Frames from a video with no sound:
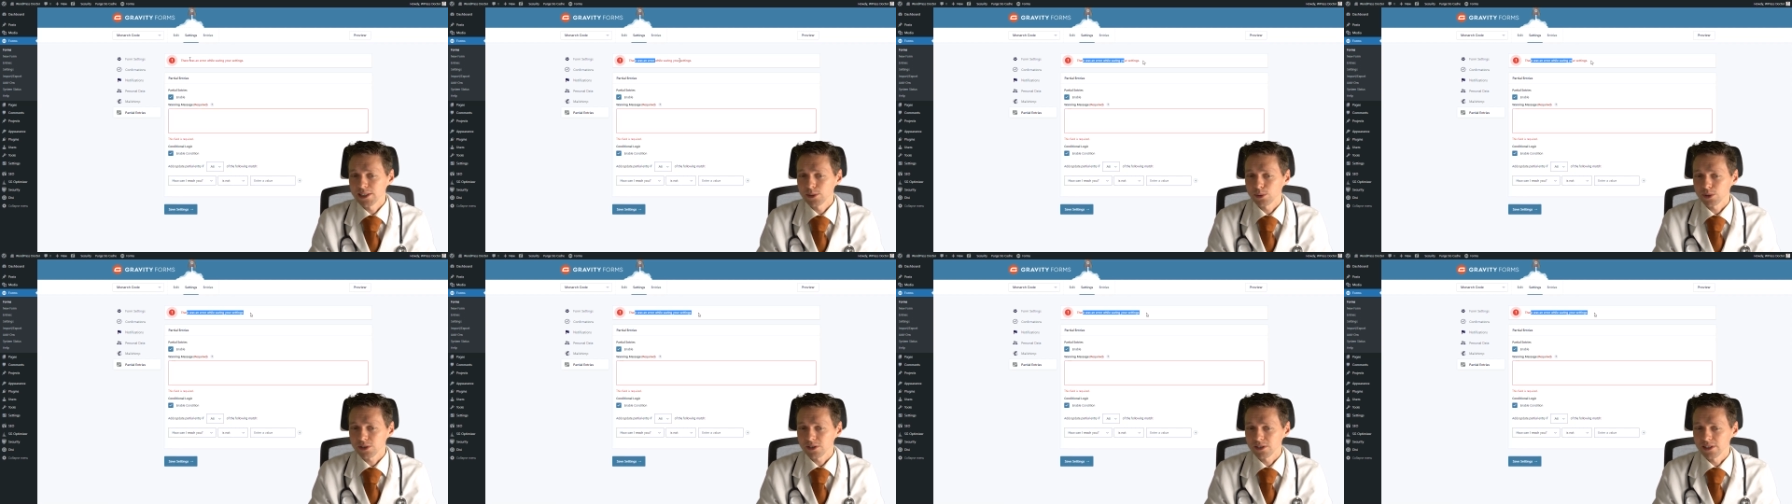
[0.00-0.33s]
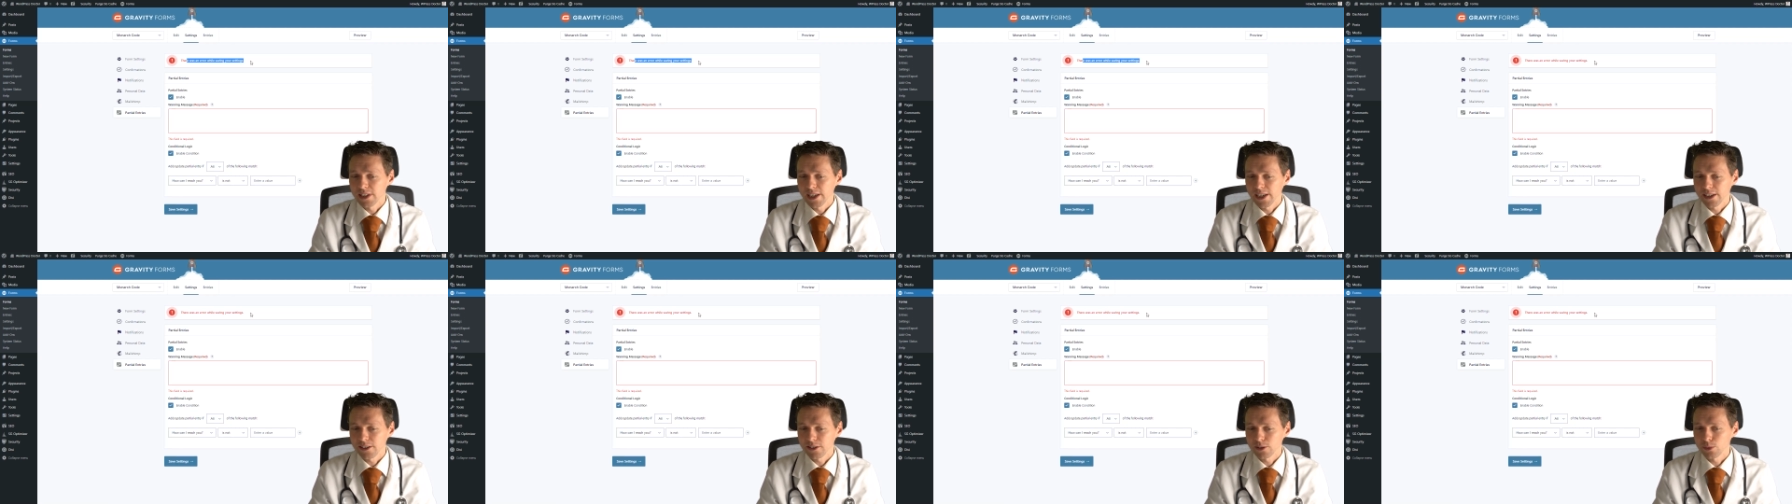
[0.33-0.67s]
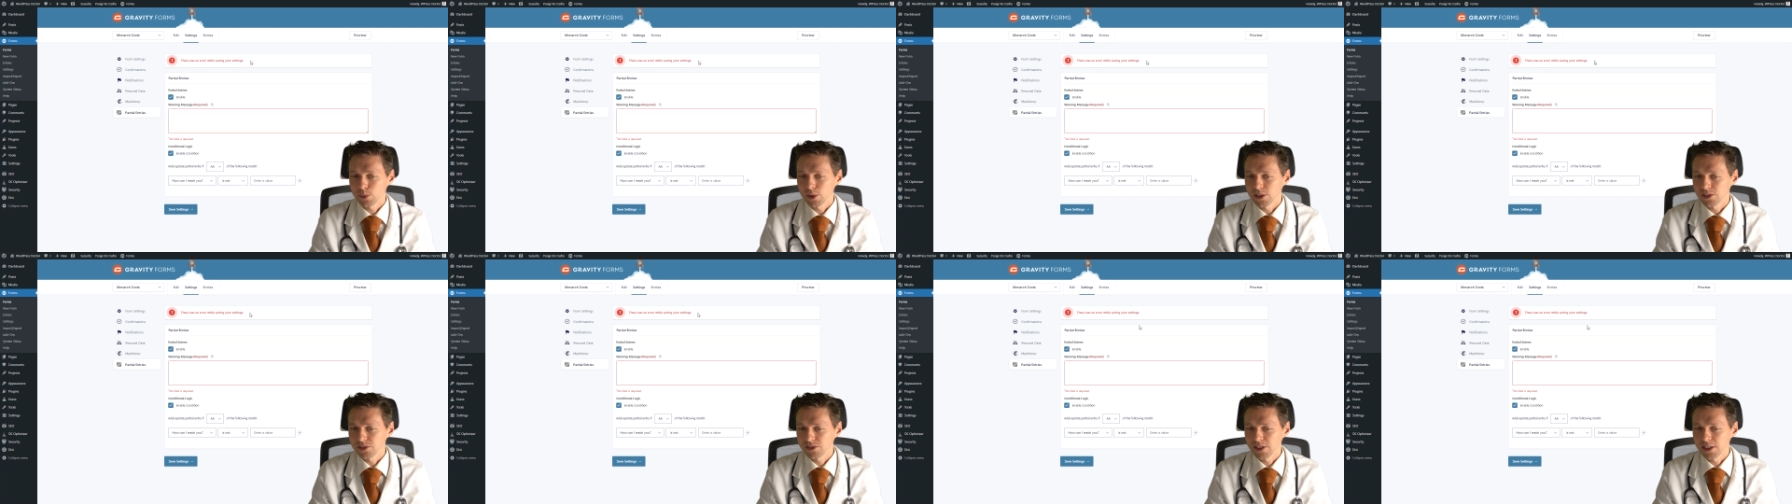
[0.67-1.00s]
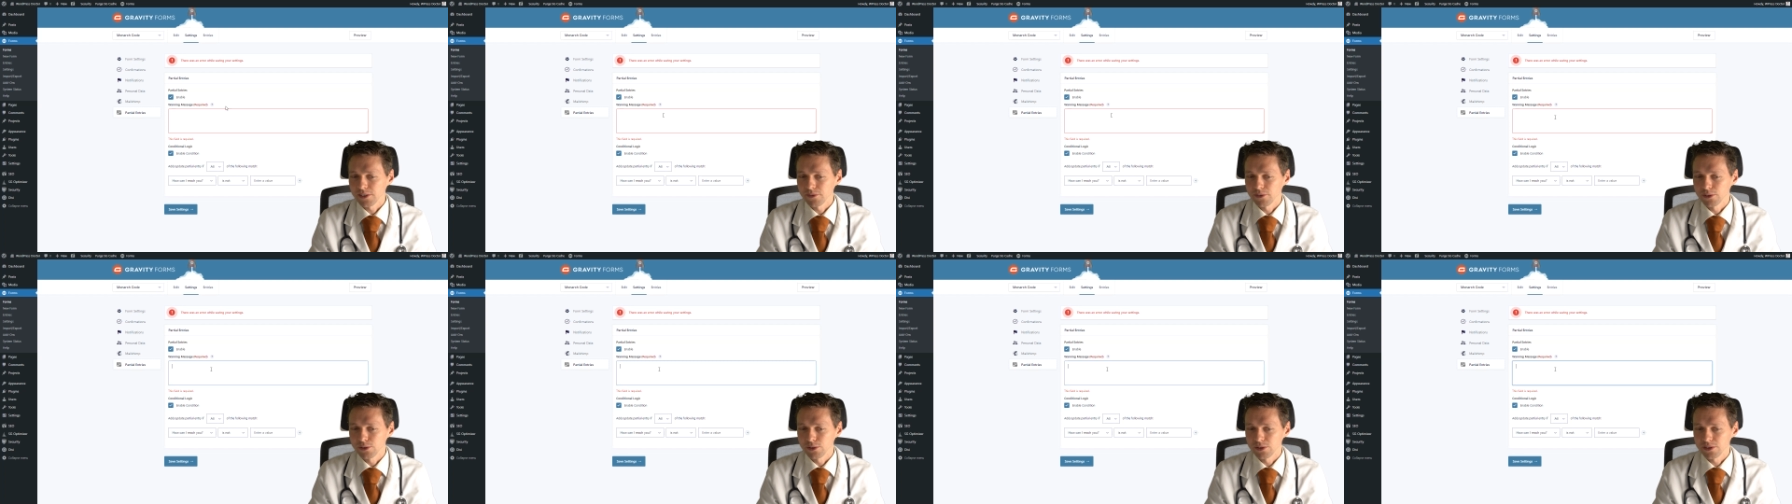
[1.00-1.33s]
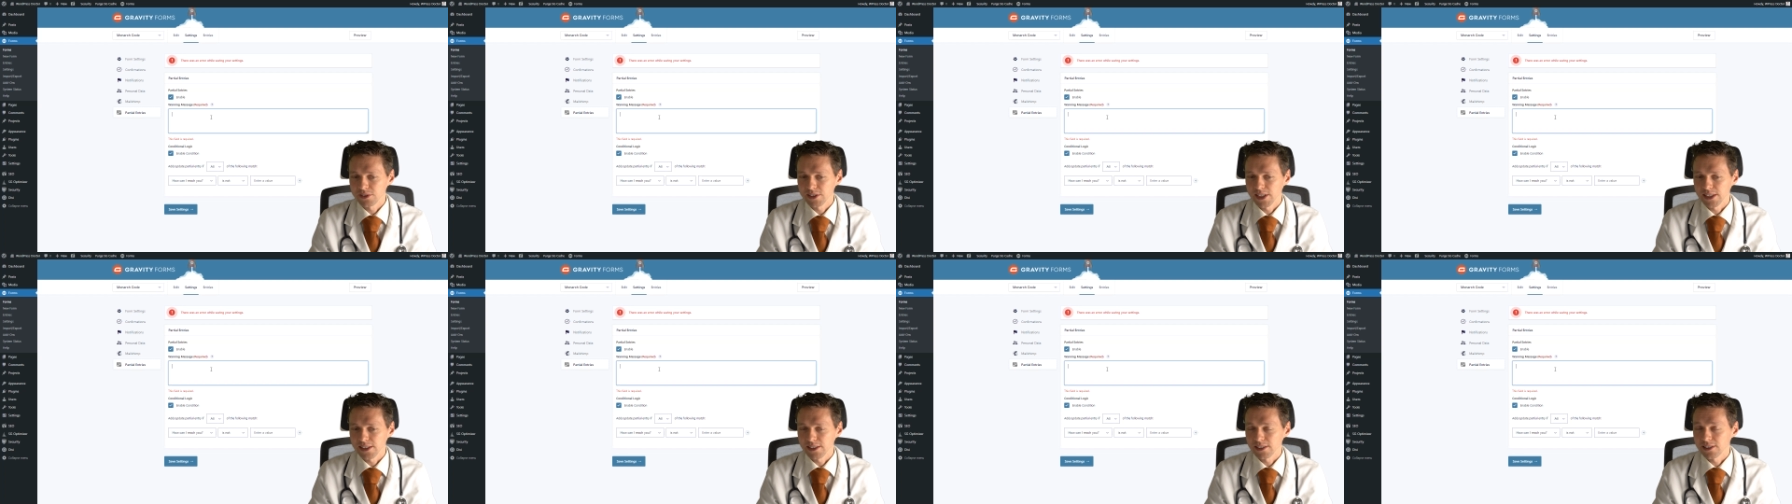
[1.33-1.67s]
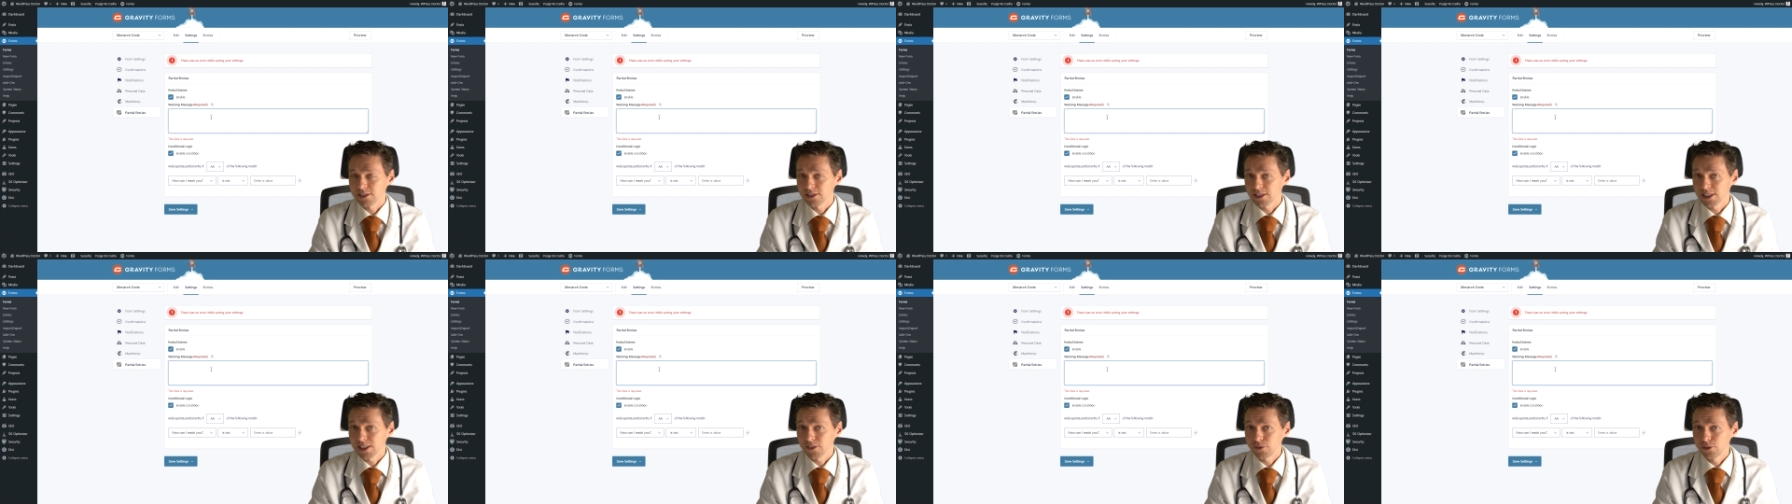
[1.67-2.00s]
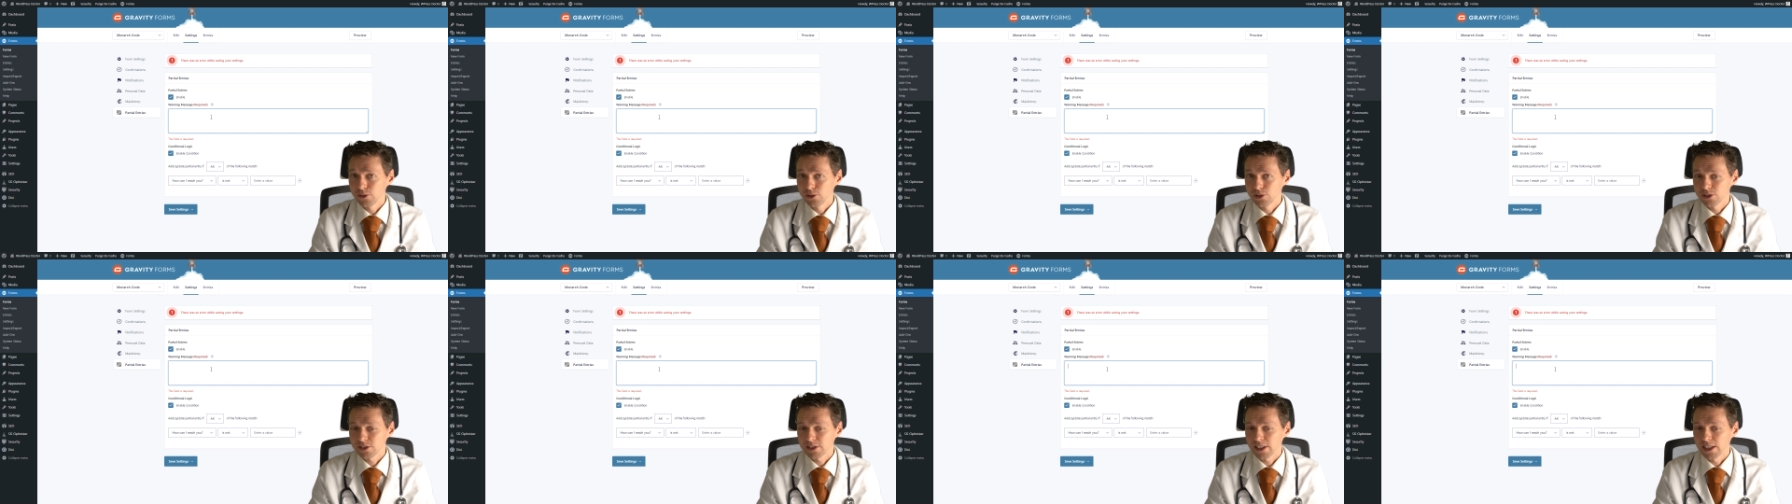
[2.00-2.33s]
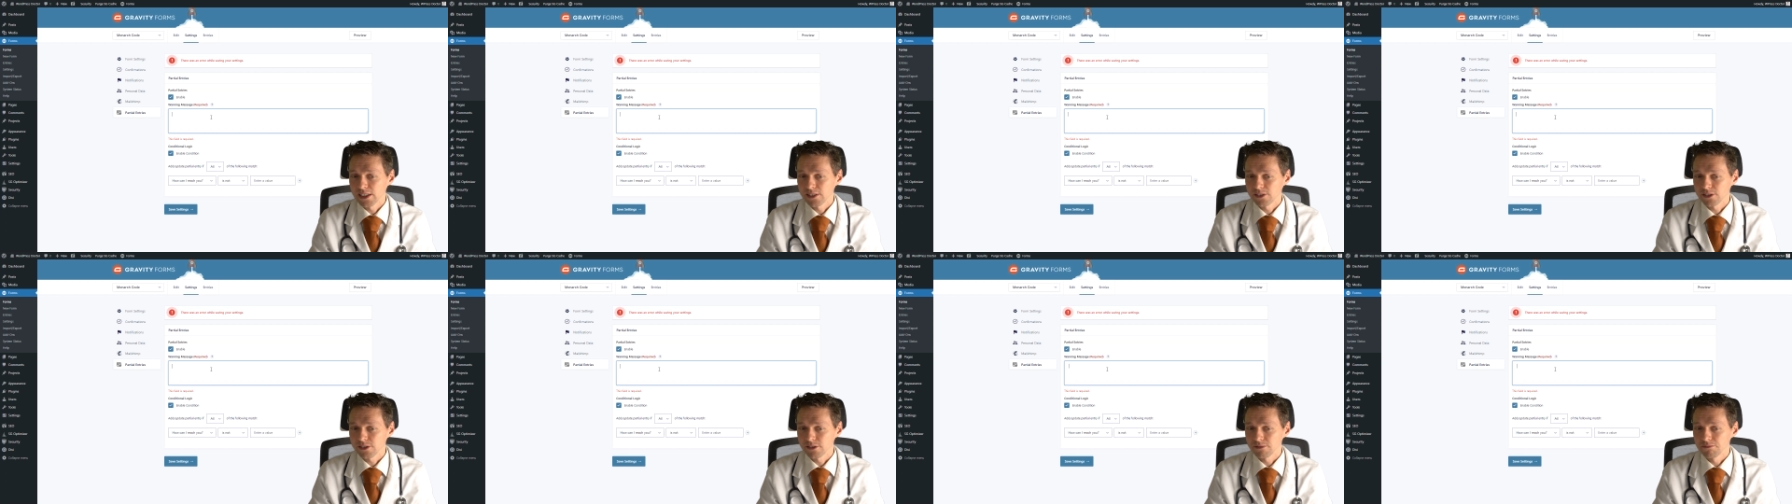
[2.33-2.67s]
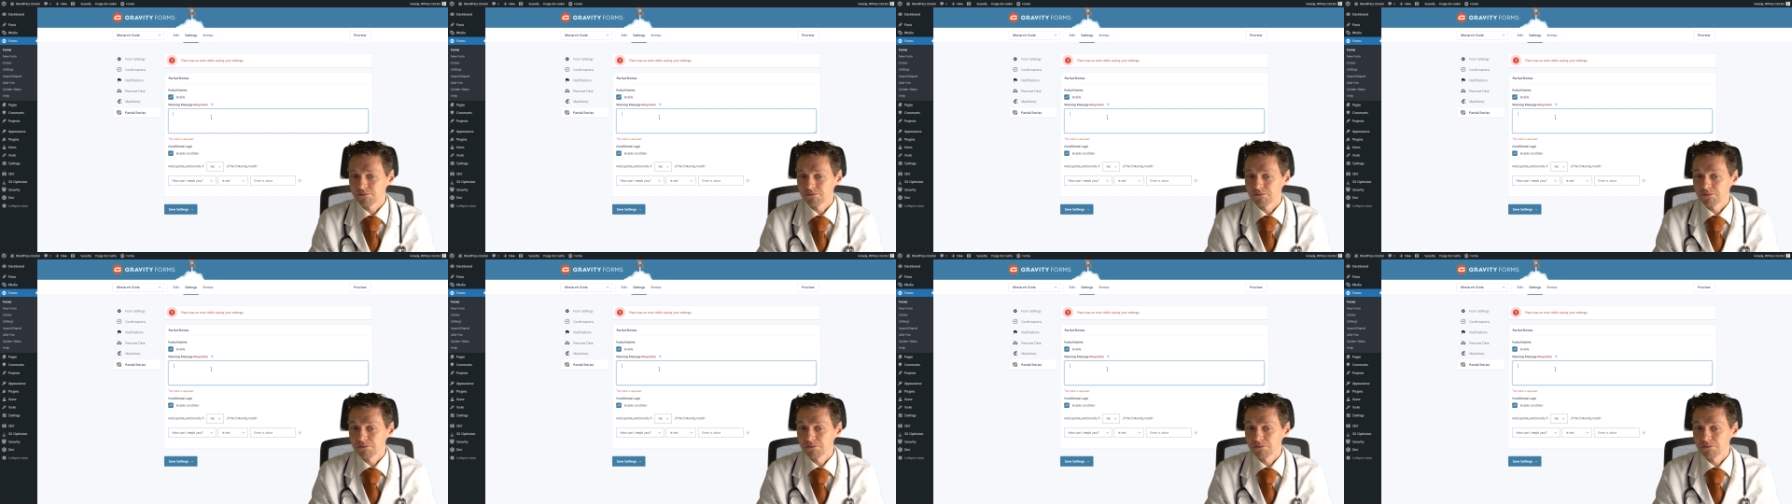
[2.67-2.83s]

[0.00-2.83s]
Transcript: There was an error while saving your settings. If you just enter